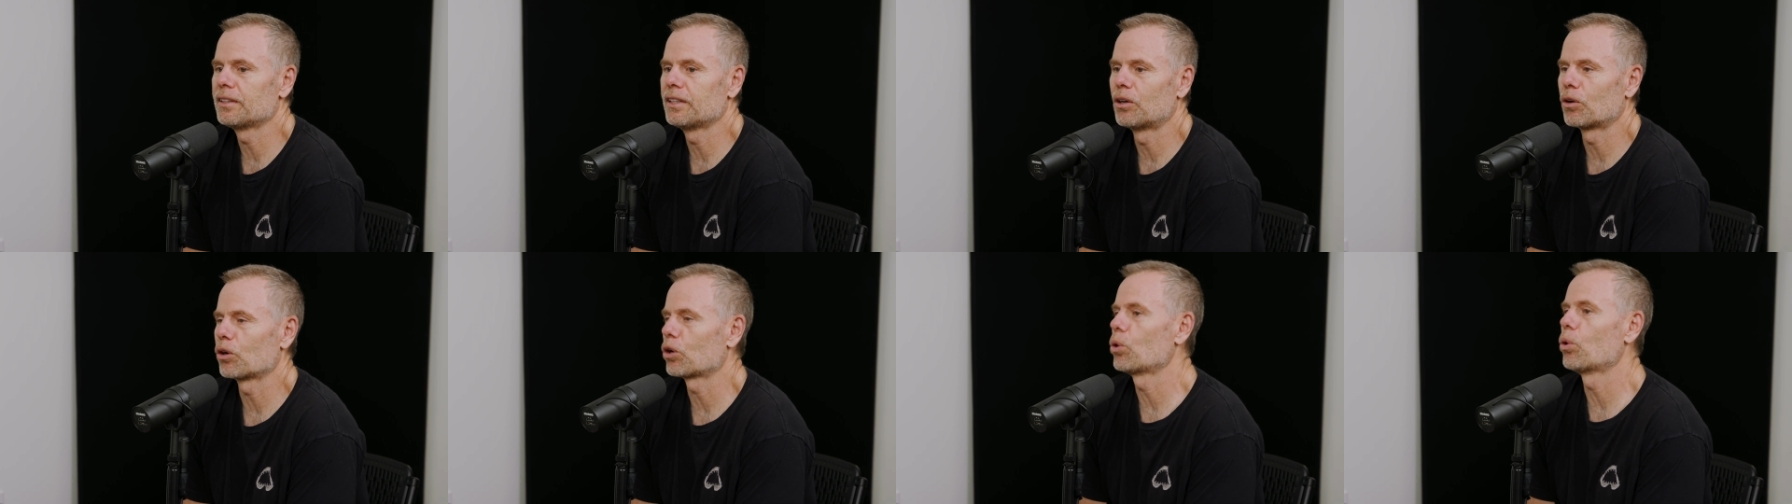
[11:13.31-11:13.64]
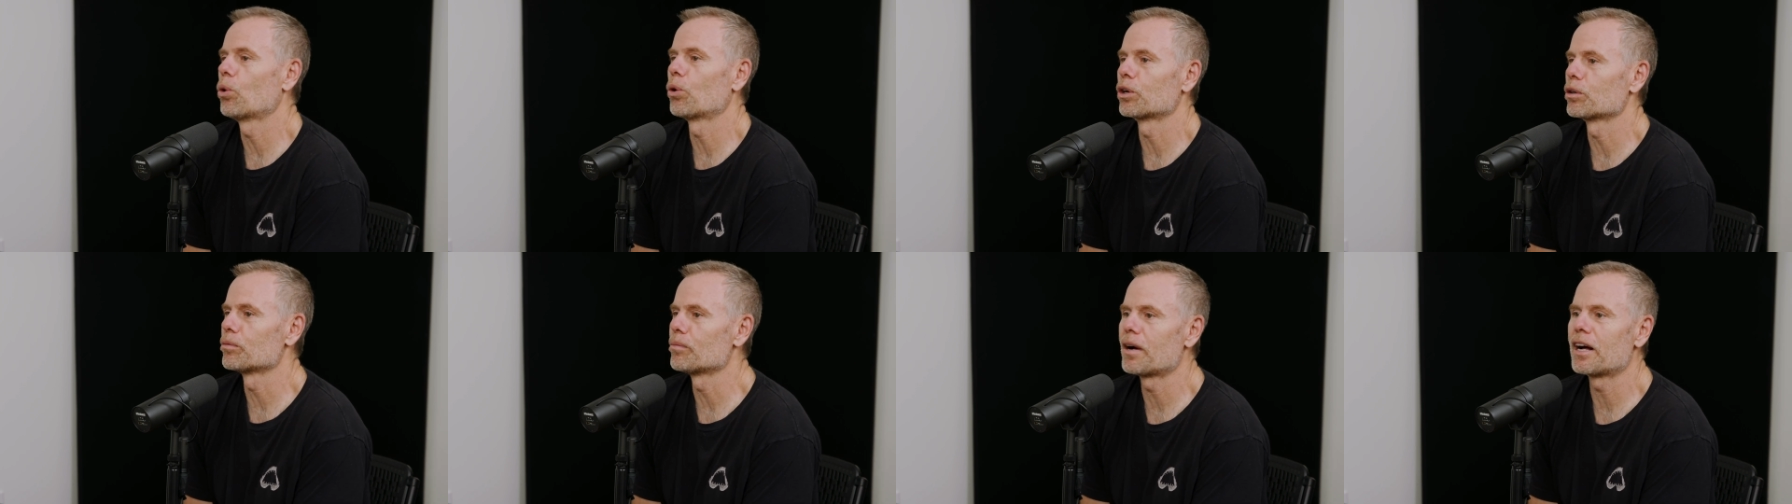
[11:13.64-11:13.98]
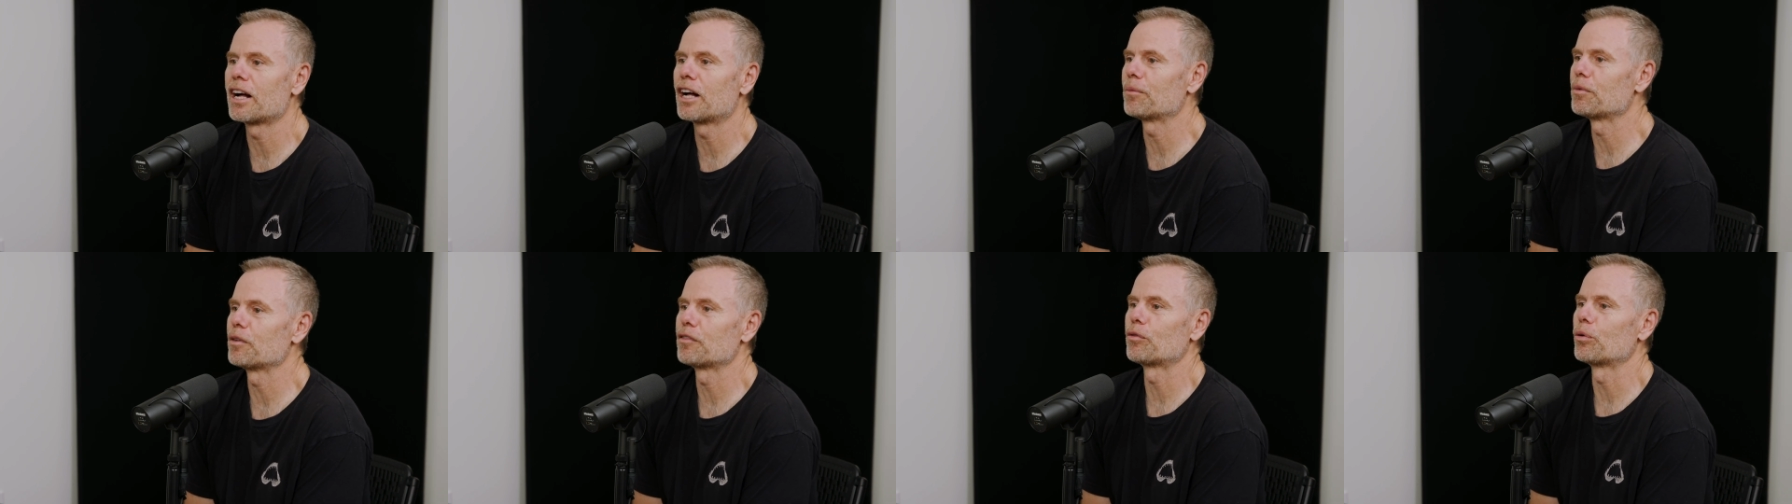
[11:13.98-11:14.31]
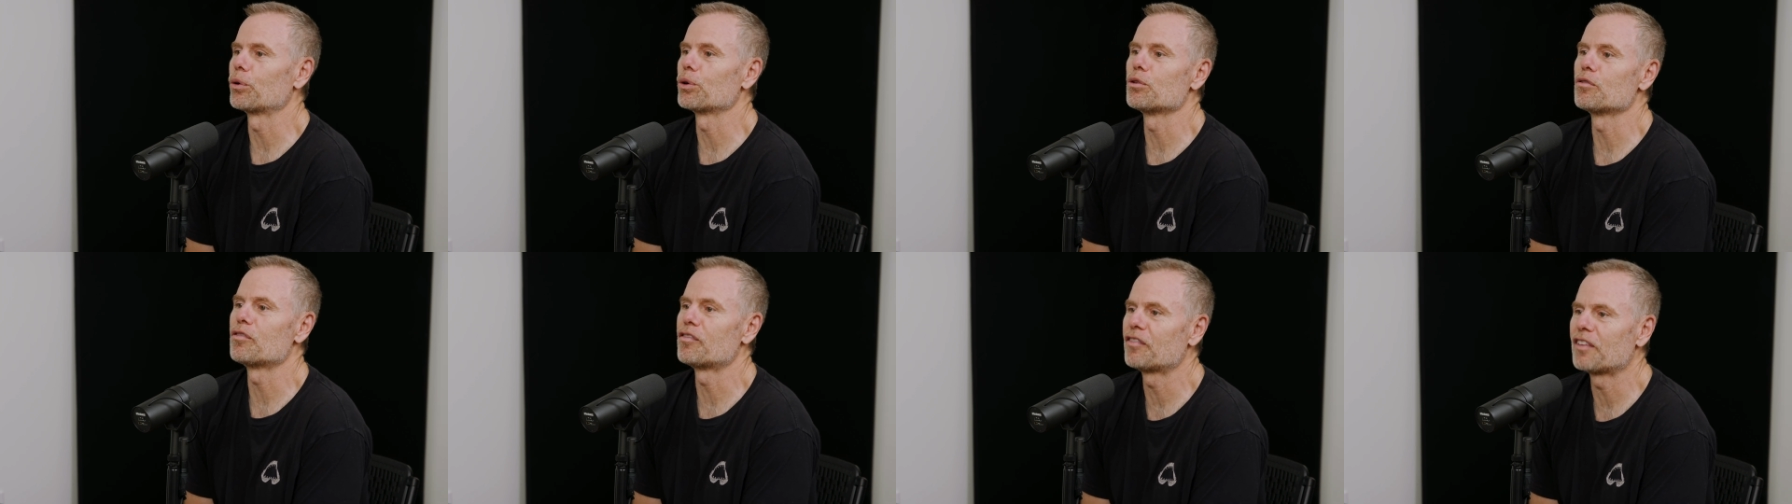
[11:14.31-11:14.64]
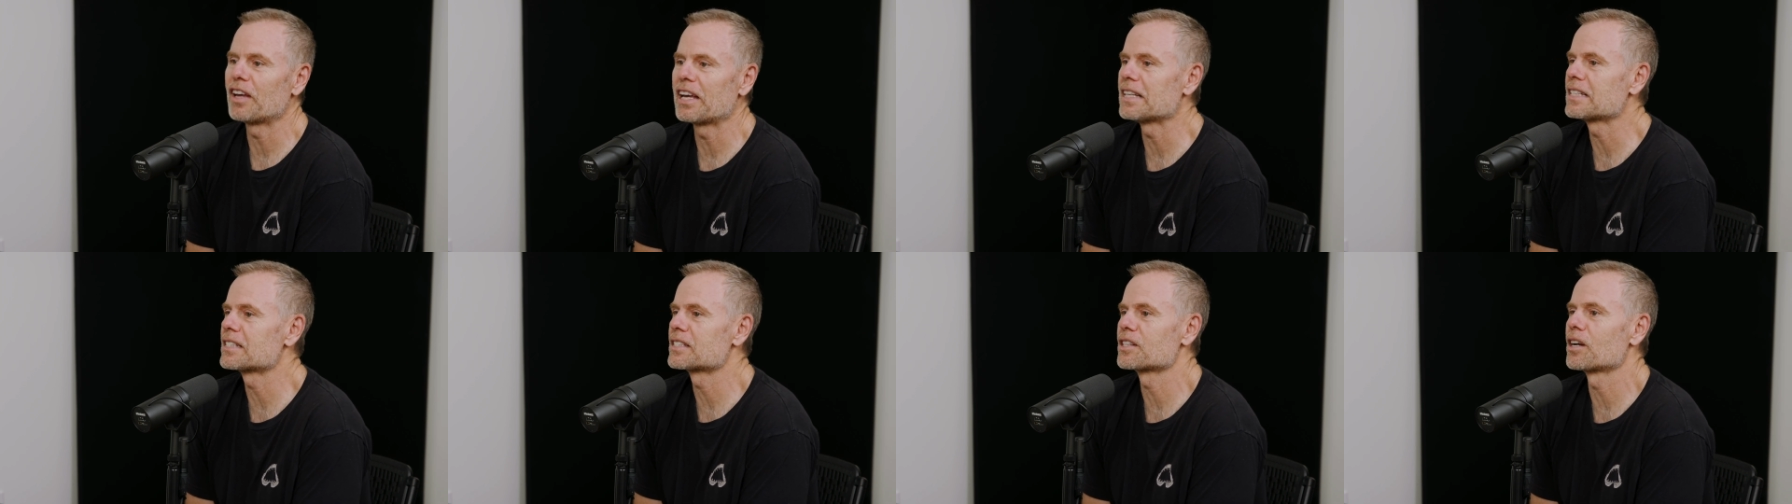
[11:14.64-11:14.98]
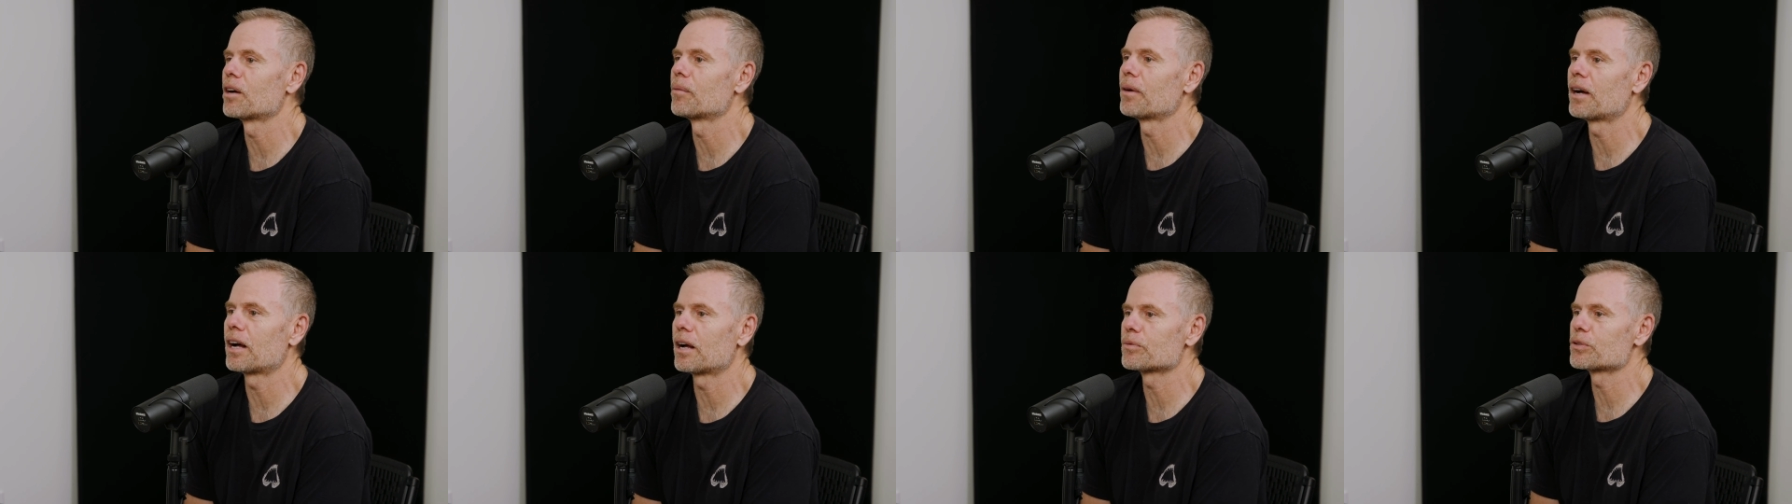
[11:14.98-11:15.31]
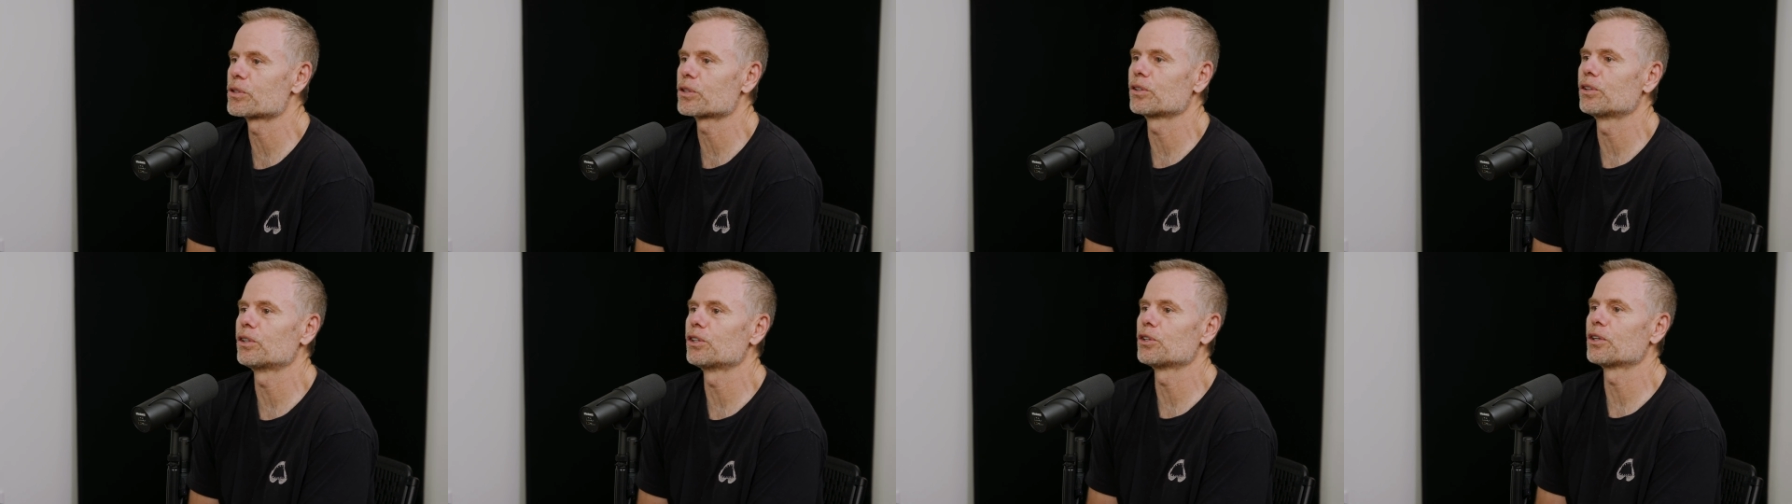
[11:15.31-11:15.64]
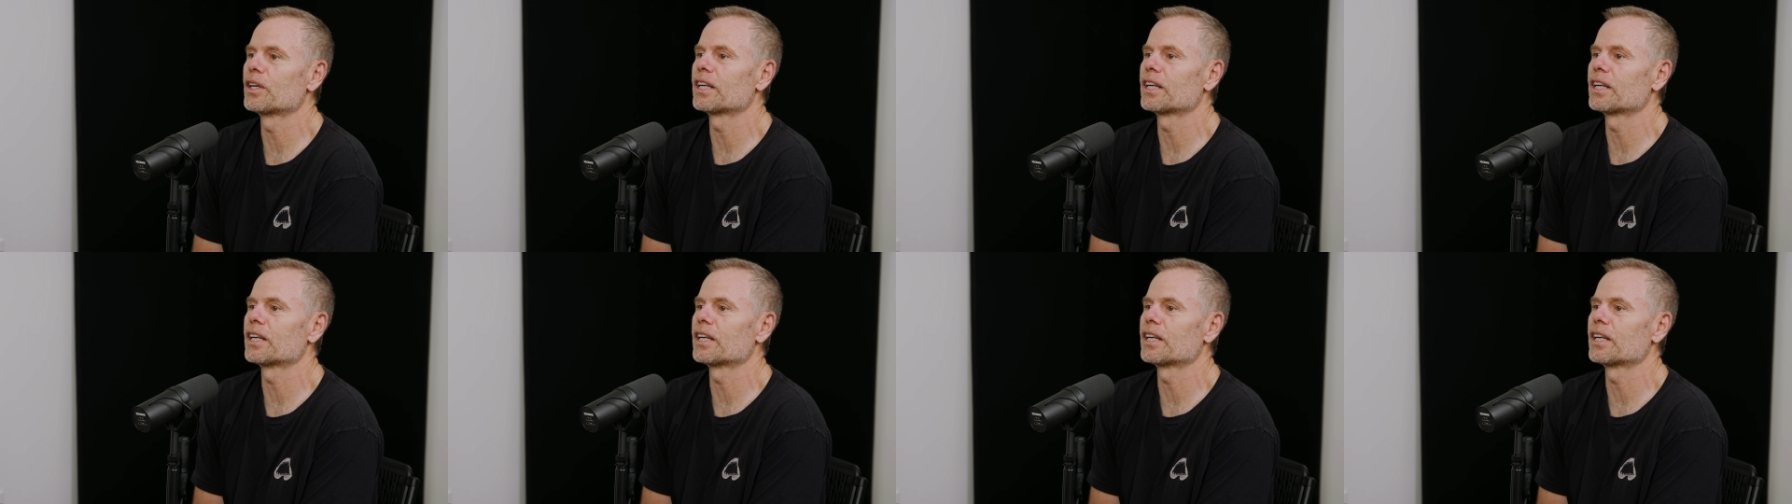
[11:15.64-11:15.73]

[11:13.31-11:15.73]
a quarter mile before you face some obstacle.